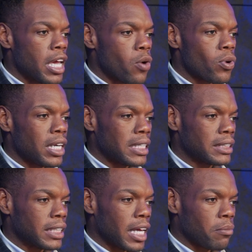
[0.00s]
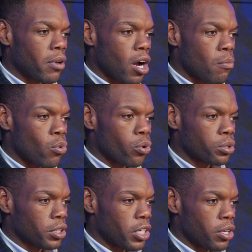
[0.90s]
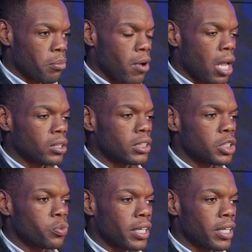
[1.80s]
and we need to stand by our border security policies.